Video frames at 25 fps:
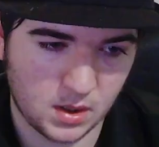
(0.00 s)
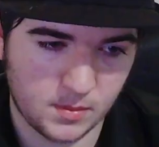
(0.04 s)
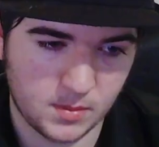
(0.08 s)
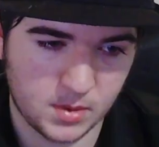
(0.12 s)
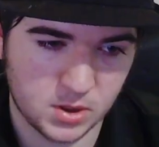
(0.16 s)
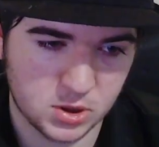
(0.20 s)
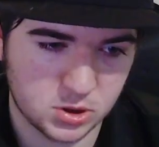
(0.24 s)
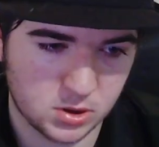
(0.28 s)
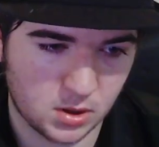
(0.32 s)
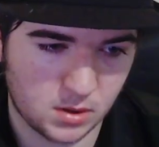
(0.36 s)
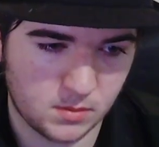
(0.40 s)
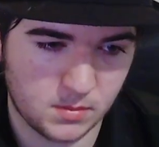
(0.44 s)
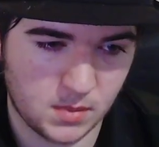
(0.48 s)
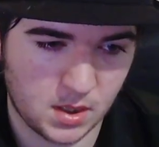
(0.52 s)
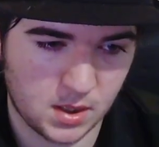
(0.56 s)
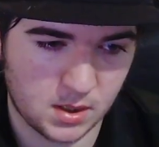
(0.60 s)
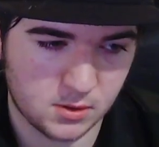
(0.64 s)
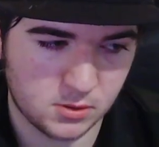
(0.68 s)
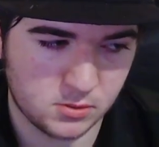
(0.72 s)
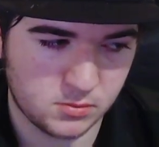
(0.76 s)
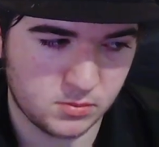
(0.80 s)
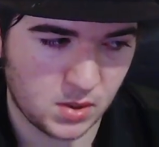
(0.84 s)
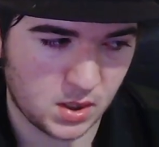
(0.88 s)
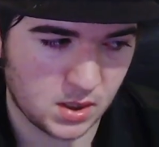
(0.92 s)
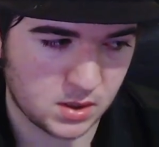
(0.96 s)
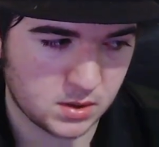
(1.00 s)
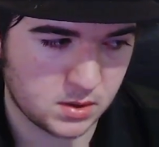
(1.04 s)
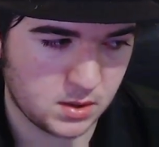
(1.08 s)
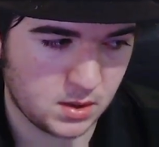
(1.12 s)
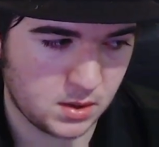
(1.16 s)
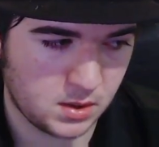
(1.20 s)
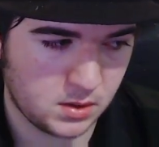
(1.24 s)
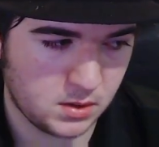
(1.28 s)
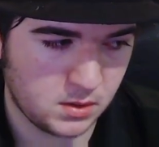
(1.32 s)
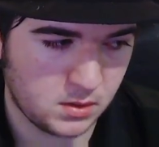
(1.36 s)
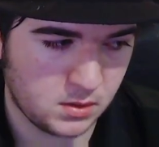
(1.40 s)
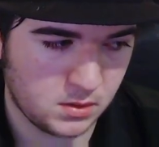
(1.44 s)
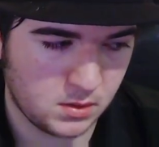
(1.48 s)
much I mattered back
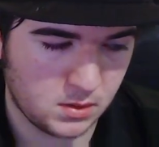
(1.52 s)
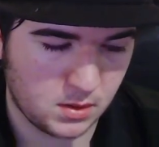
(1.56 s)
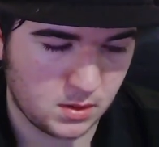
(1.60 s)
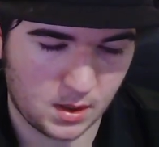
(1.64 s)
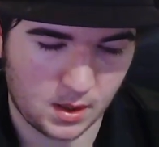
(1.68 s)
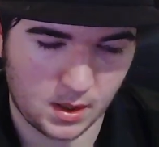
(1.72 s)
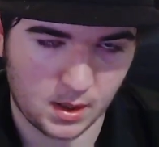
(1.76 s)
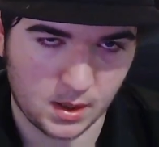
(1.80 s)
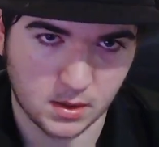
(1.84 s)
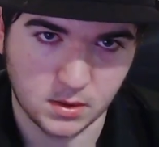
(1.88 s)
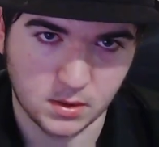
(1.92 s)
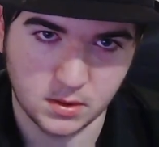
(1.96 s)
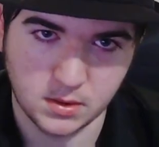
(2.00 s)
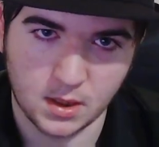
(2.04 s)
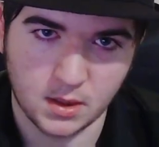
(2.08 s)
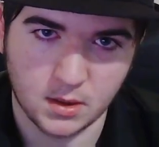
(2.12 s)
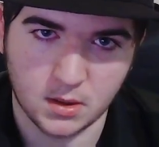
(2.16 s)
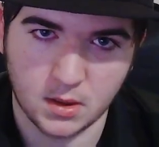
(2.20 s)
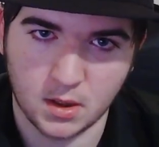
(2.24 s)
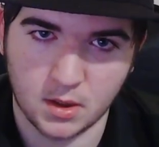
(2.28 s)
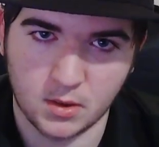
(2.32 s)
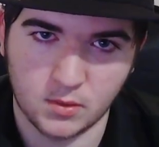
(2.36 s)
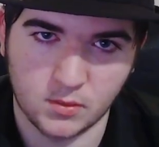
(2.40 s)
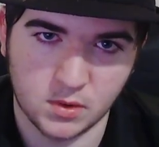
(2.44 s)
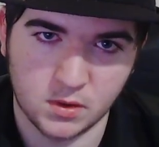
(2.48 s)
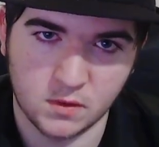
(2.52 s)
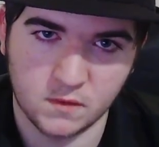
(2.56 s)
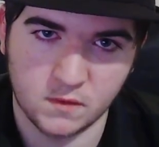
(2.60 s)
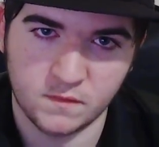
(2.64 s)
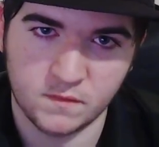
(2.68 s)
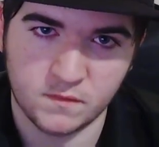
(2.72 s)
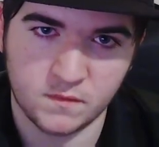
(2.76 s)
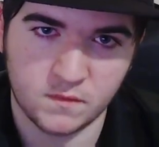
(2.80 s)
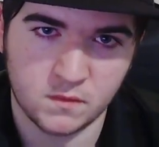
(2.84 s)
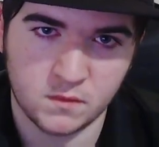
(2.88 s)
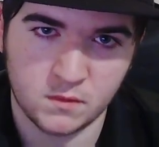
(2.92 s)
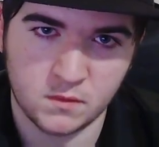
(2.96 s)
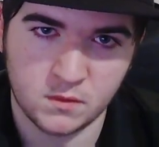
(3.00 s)
then, I doubt I would
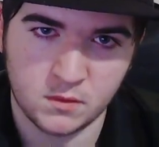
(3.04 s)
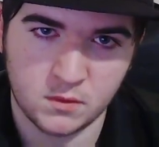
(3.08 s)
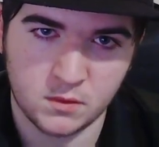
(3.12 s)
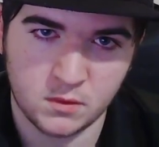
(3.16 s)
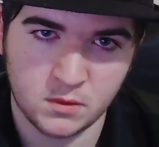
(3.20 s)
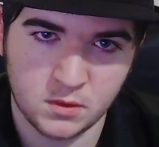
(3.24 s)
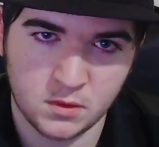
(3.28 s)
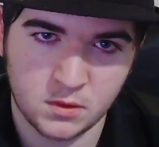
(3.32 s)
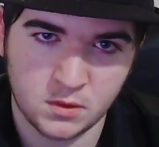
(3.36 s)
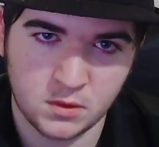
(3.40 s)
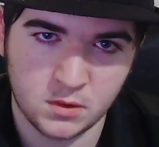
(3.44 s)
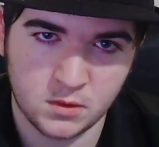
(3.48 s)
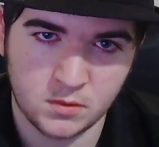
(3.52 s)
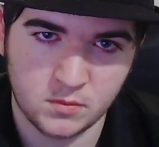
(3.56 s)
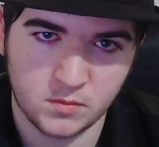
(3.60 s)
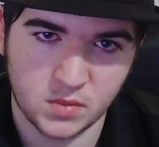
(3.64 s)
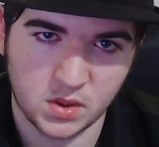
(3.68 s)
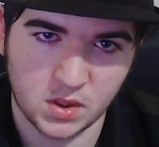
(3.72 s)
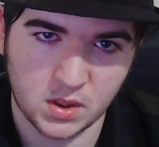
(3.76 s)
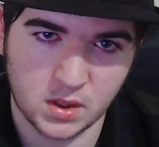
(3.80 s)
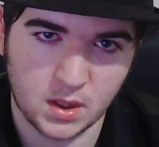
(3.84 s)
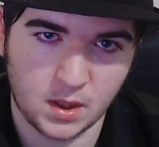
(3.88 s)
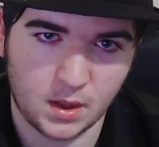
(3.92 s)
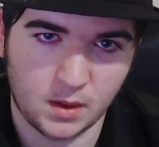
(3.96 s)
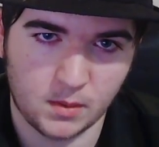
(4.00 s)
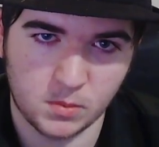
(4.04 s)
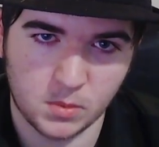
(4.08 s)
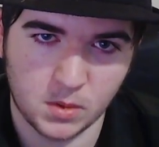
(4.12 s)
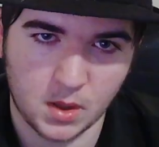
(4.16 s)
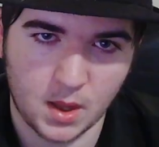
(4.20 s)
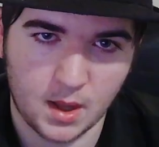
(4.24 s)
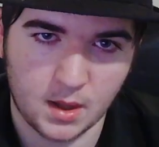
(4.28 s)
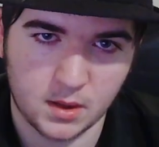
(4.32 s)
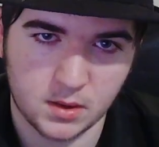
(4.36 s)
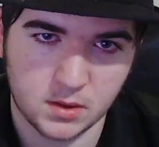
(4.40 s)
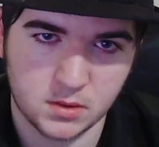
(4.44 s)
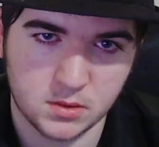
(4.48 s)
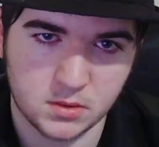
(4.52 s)
have became
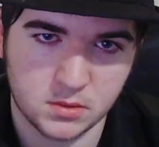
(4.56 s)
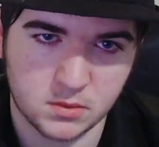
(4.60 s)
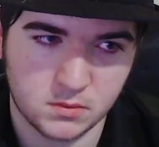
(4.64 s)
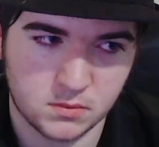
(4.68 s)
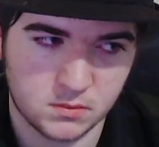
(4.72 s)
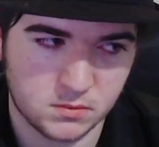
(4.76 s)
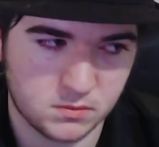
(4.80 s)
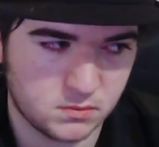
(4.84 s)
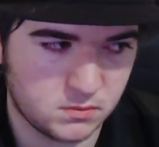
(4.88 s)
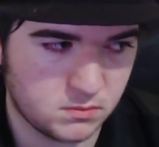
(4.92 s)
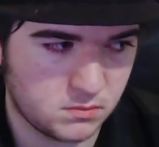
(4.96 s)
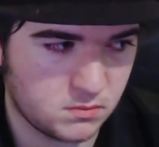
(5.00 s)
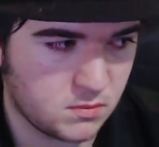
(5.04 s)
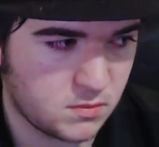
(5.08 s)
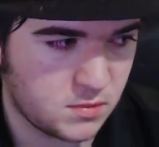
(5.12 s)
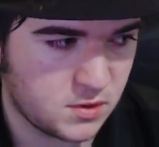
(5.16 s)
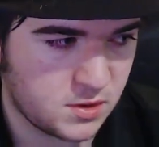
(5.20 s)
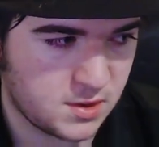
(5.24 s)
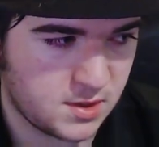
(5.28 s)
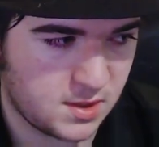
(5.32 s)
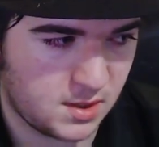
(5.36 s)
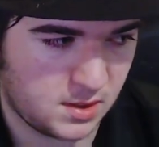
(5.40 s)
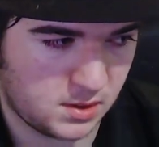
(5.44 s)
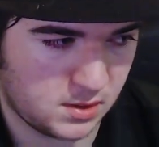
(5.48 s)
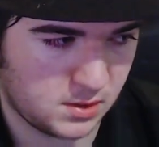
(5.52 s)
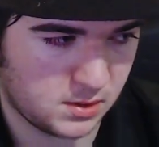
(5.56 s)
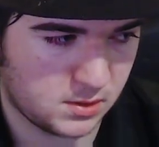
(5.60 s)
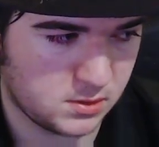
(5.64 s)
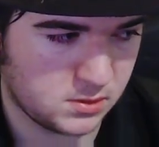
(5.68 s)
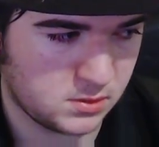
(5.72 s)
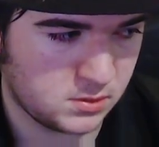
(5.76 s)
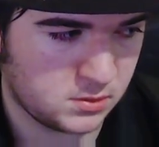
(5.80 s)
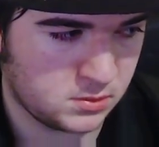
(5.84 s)
that thing.